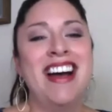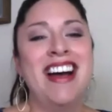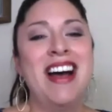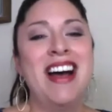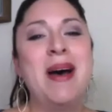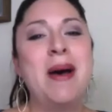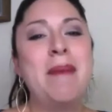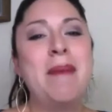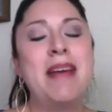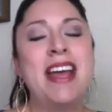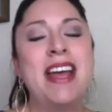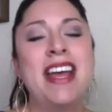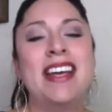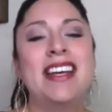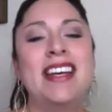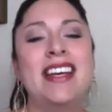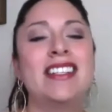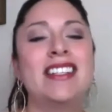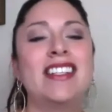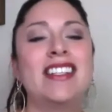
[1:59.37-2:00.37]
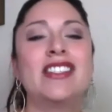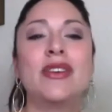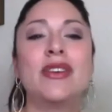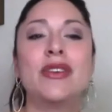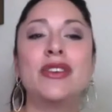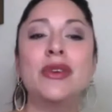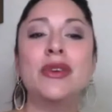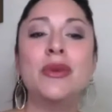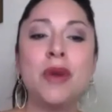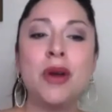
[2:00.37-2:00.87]
And so
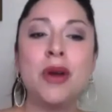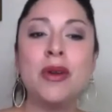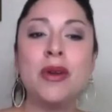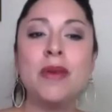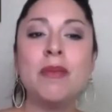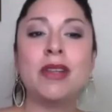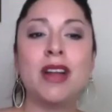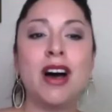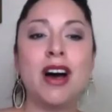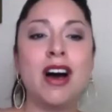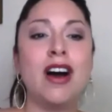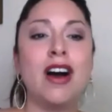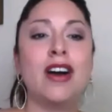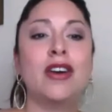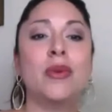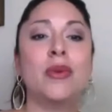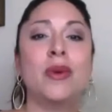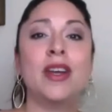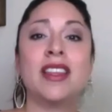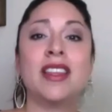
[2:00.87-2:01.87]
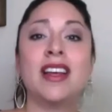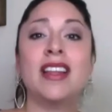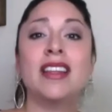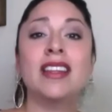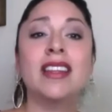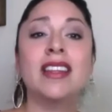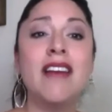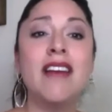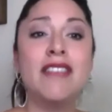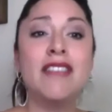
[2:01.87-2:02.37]
you wrote a blog with
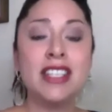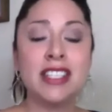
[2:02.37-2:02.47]
11